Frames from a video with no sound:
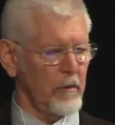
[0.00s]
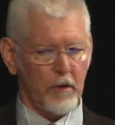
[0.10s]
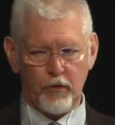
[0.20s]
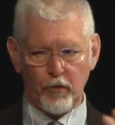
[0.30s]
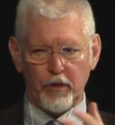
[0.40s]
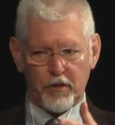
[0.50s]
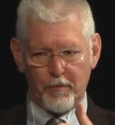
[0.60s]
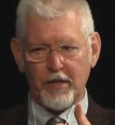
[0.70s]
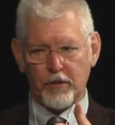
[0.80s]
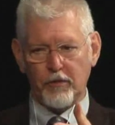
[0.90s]
And Julia's
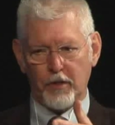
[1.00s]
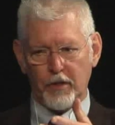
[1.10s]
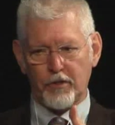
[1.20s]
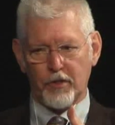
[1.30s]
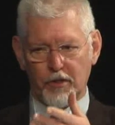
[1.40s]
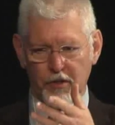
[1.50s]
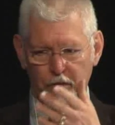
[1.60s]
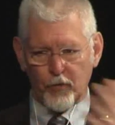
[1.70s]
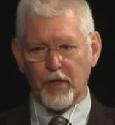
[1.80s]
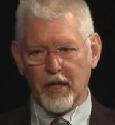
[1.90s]
mentioned this
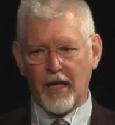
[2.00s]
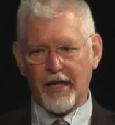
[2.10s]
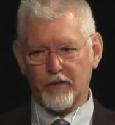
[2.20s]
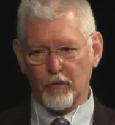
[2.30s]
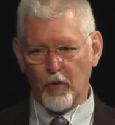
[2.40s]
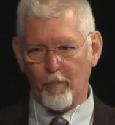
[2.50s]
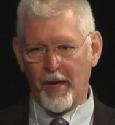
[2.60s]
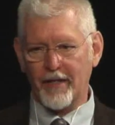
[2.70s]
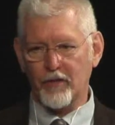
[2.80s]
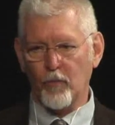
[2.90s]
green light to go
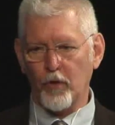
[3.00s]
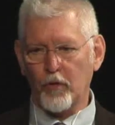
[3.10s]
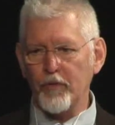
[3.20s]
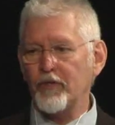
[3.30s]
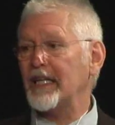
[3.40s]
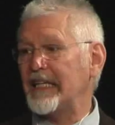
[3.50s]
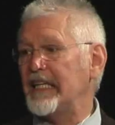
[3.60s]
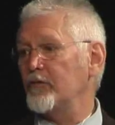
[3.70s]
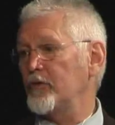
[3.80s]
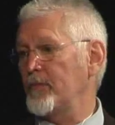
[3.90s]
back to work. We've got to
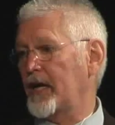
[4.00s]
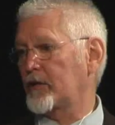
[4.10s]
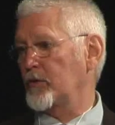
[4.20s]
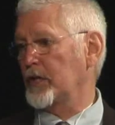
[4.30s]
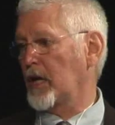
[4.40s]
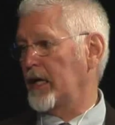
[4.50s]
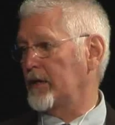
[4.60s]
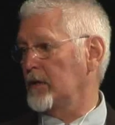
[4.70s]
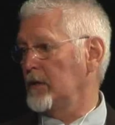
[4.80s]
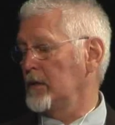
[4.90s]
give them that green
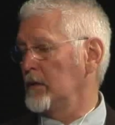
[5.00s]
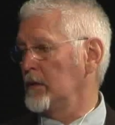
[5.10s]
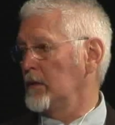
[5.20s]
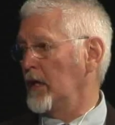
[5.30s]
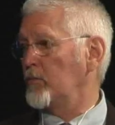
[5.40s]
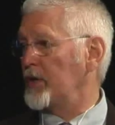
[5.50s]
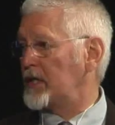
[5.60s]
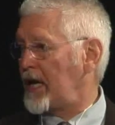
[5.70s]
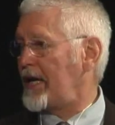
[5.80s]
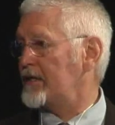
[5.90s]
light. And we
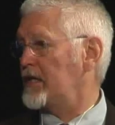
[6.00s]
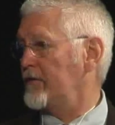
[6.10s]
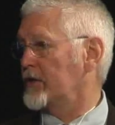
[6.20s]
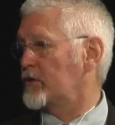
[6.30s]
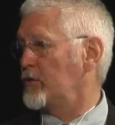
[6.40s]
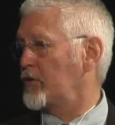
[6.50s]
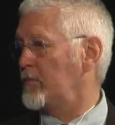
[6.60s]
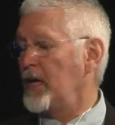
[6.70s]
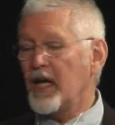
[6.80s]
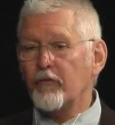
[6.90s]
can't give it to
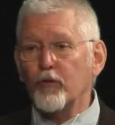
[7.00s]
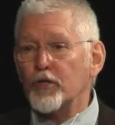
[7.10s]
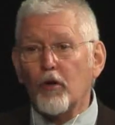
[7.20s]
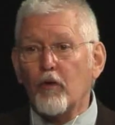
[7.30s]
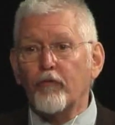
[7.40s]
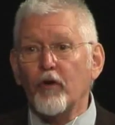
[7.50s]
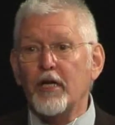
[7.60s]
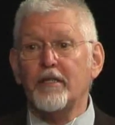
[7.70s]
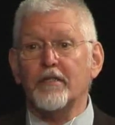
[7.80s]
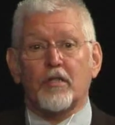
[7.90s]
them if we're so
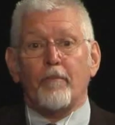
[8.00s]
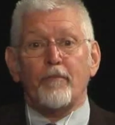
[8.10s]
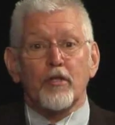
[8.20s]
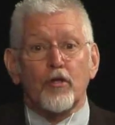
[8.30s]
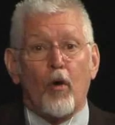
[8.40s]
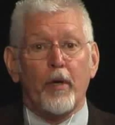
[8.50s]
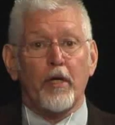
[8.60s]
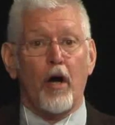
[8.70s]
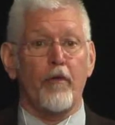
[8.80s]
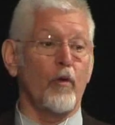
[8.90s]
afraid that something's
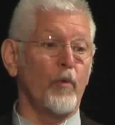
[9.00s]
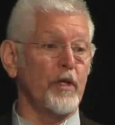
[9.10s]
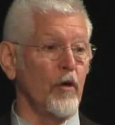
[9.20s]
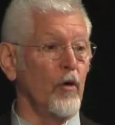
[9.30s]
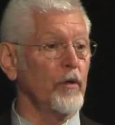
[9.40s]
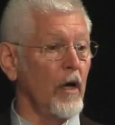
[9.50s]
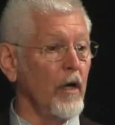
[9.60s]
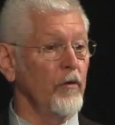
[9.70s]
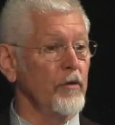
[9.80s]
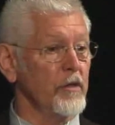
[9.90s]
going on that we don't
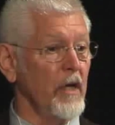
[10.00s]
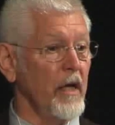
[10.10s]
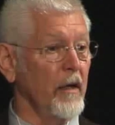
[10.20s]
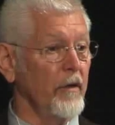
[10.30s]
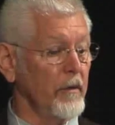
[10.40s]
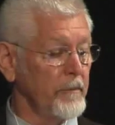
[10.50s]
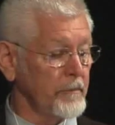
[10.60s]
understand.